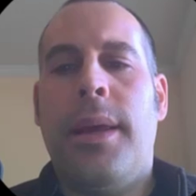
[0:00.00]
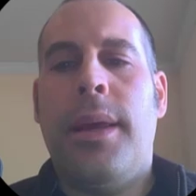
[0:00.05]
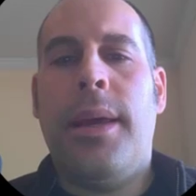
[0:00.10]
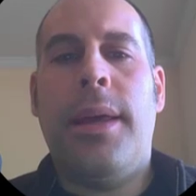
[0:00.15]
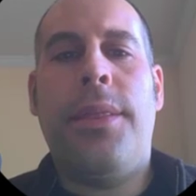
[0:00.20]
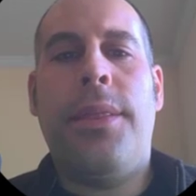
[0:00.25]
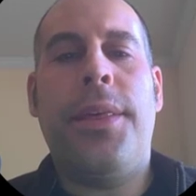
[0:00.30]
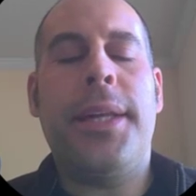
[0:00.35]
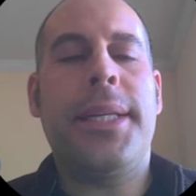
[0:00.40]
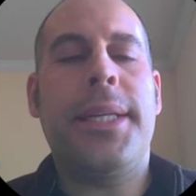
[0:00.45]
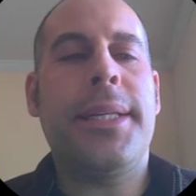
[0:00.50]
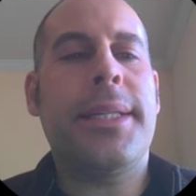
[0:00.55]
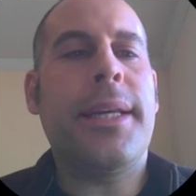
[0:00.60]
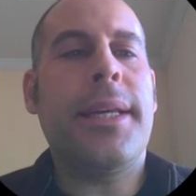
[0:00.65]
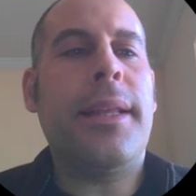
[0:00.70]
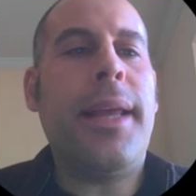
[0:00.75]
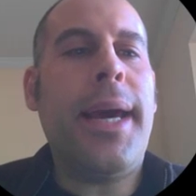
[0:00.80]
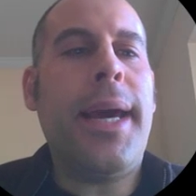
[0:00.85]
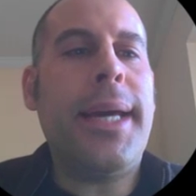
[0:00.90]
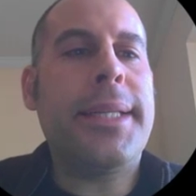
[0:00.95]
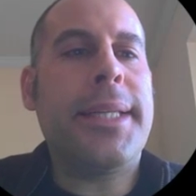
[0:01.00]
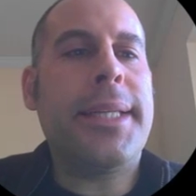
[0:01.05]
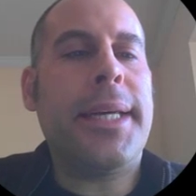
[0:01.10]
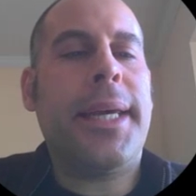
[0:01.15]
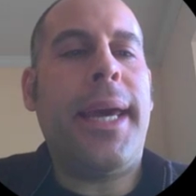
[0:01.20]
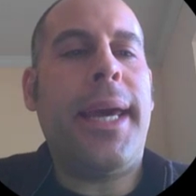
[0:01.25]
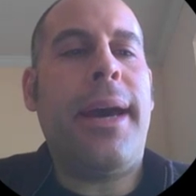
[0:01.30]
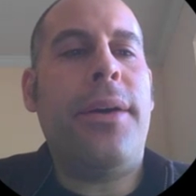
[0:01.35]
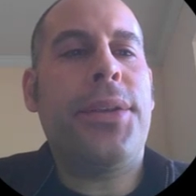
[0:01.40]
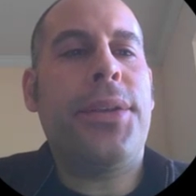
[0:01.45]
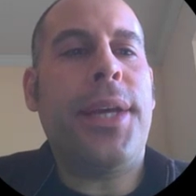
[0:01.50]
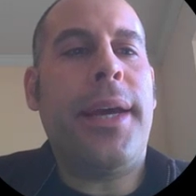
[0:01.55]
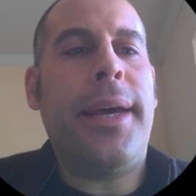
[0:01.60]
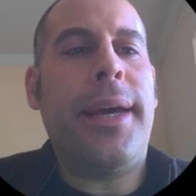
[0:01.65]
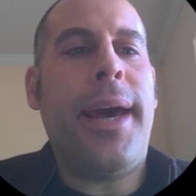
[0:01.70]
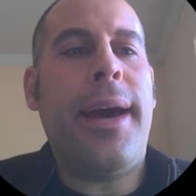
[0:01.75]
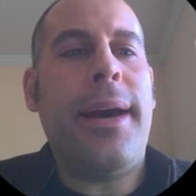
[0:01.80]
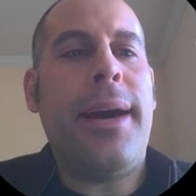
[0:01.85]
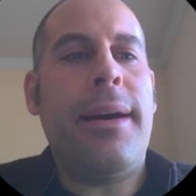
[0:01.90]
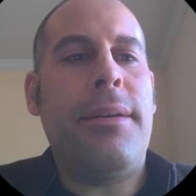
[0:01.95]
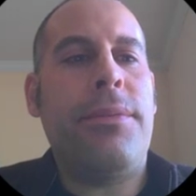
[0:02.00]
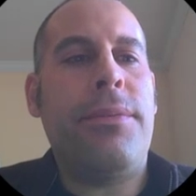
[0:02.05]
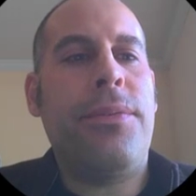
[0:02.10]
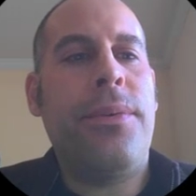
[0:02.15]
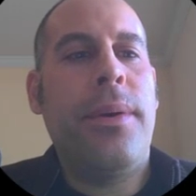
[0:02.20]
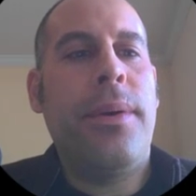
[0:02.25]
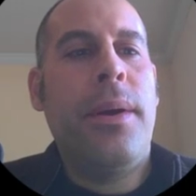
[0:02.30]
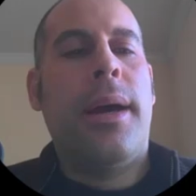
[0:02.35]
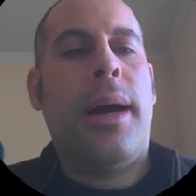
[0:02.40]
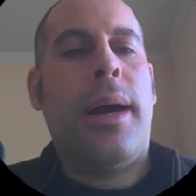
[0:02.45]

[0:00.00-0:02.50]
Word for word: And this is the last account I have.